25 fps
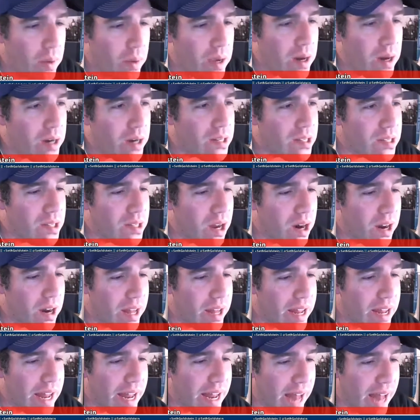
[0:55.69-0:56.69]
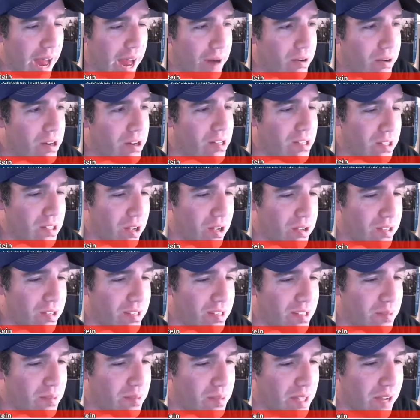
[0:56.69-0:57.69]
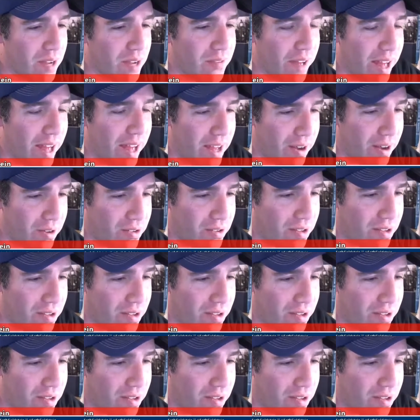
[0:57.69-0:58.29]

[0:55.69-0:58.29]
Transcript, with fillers: we are started, and Howard is closing some stuff out.